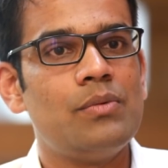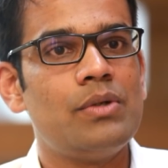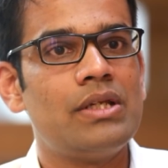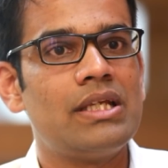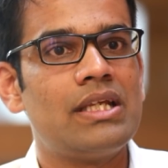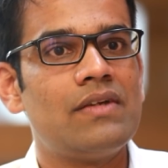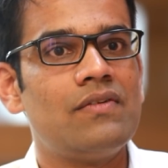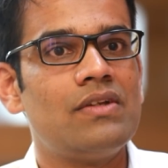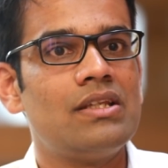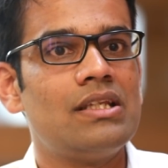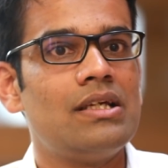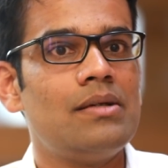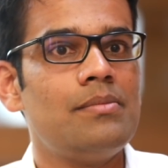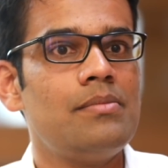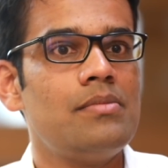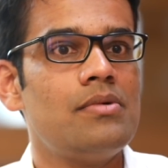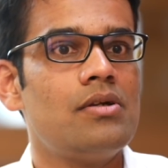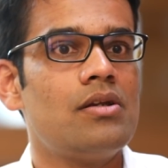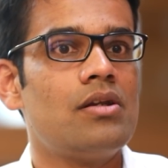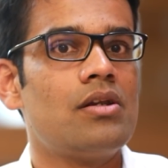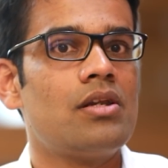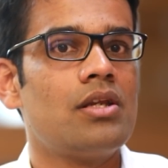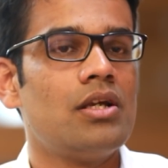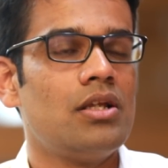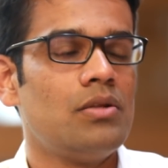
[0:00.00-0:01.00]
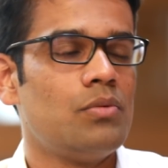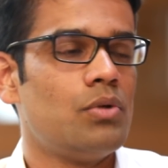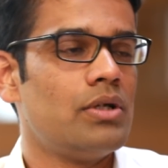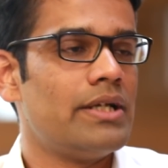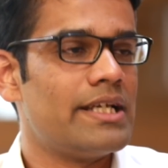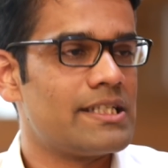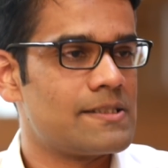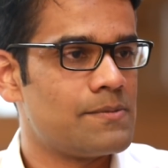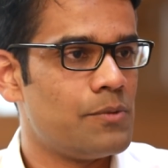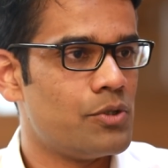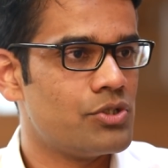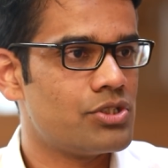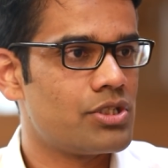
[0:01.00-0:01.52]
we're giving them real world
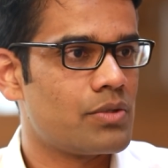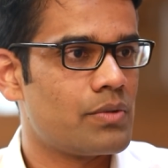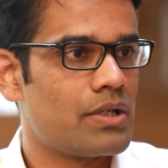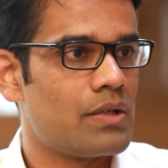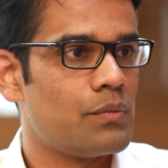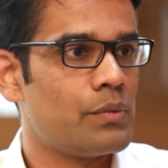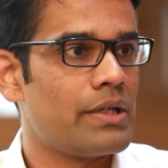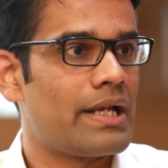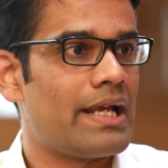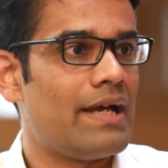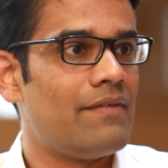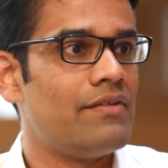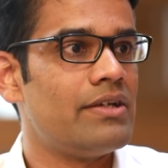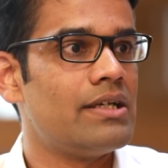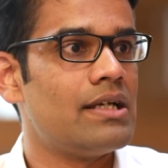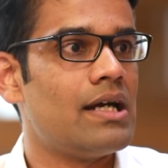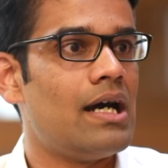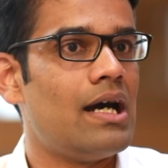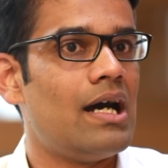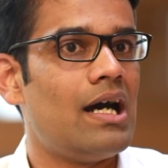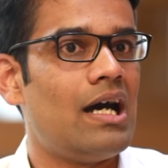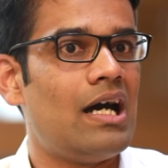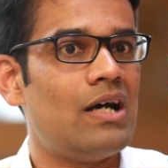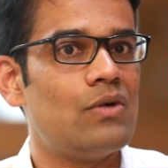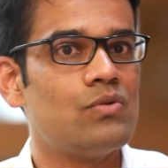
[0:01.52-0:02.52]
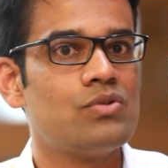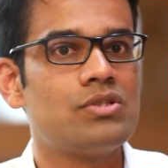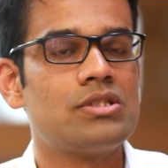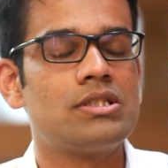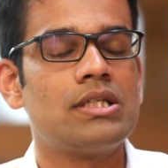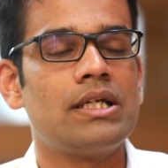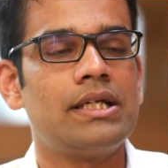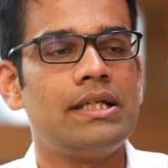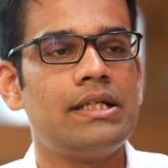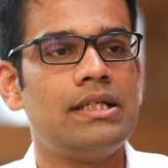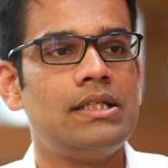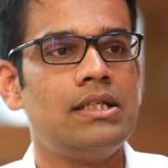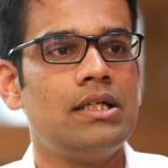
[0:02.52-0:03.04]
exposure where we're having
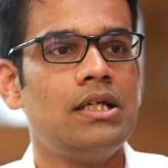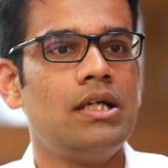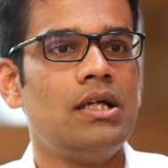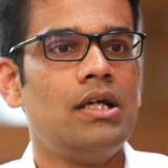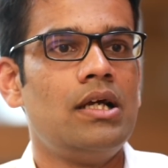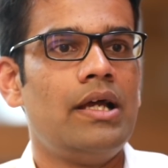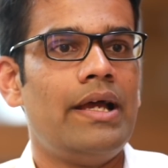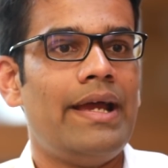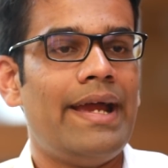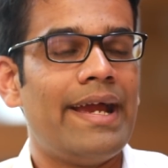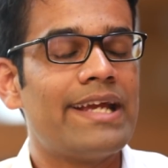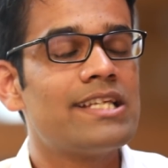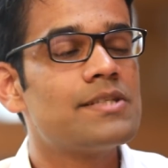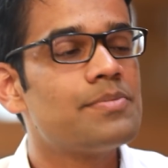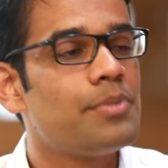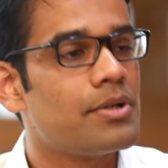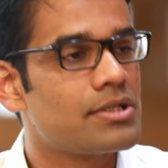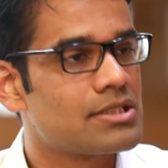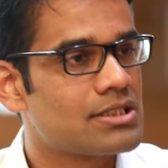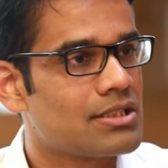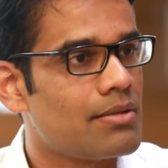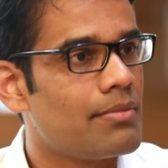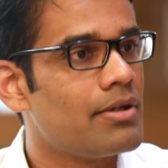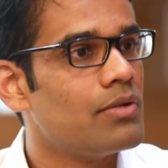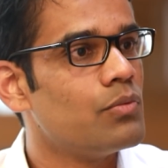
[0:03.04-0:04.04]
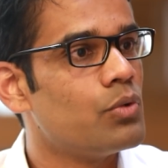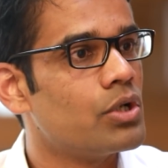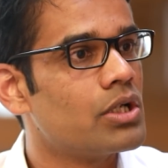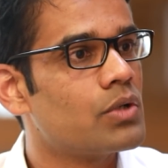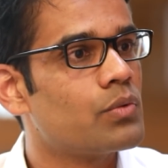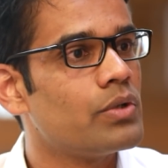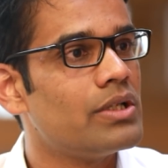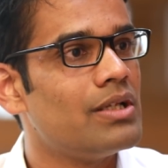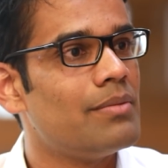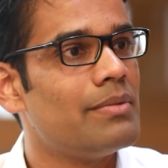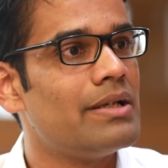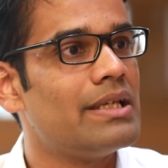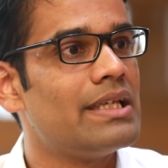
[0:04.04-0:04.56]
outside experts come and work
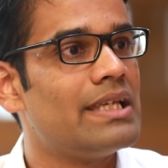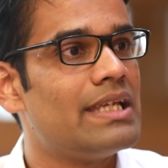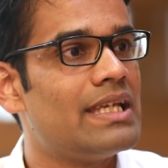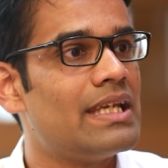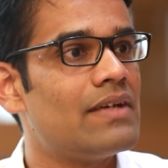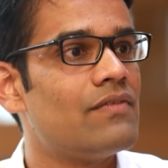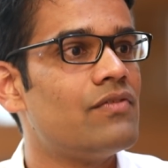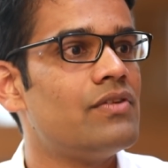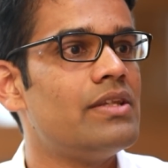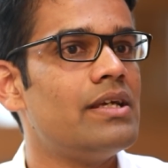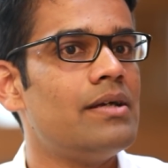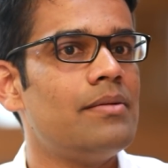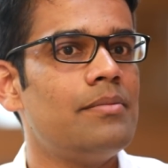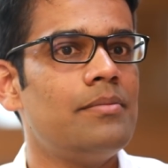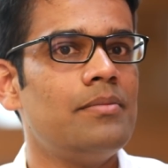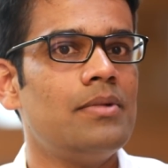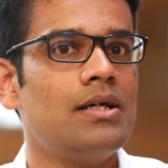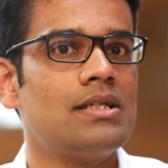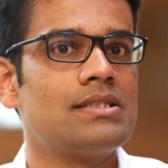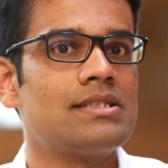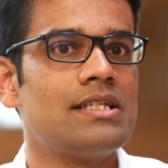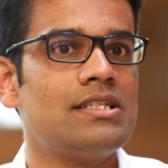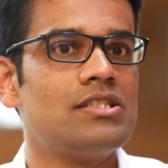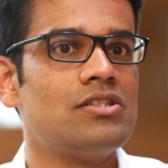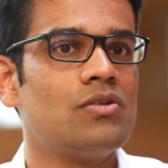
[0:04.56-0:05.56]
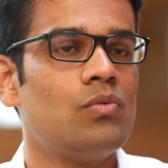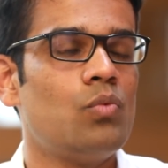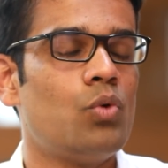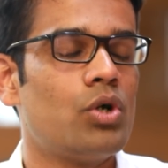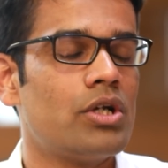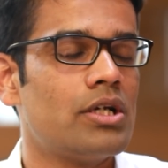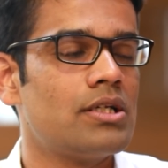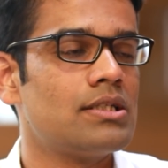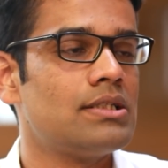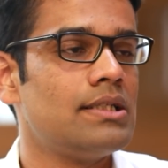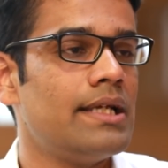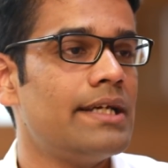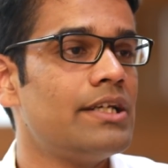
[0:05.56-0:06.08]
with them and give them a sense of what
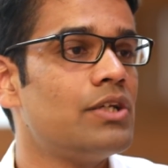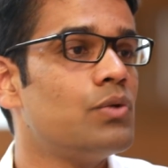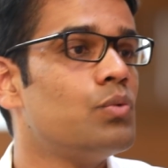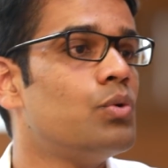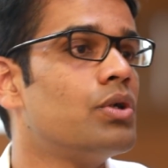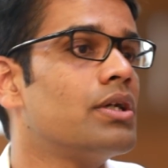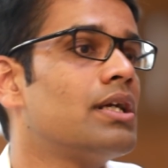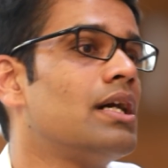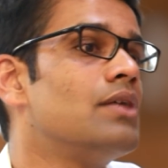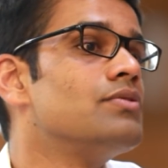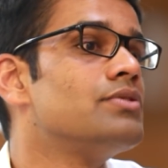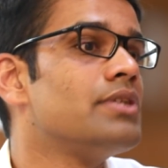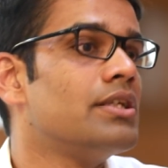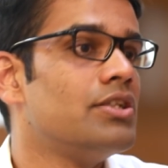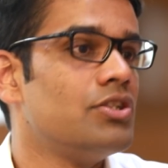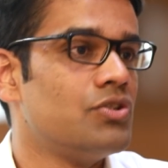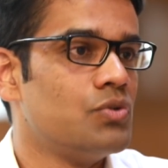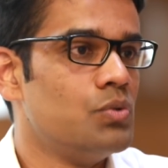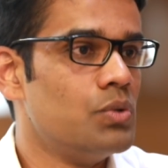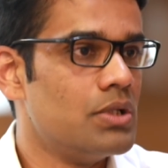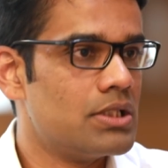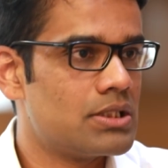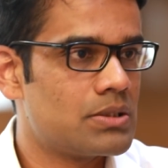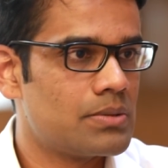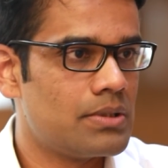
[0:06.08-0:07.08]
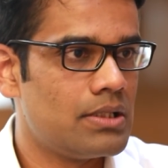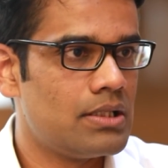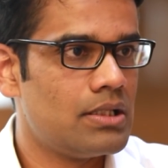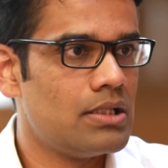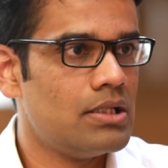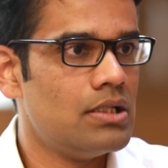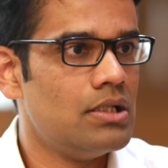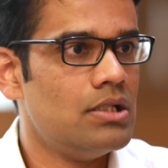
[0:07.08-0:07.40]
it's like to work outside the school as well.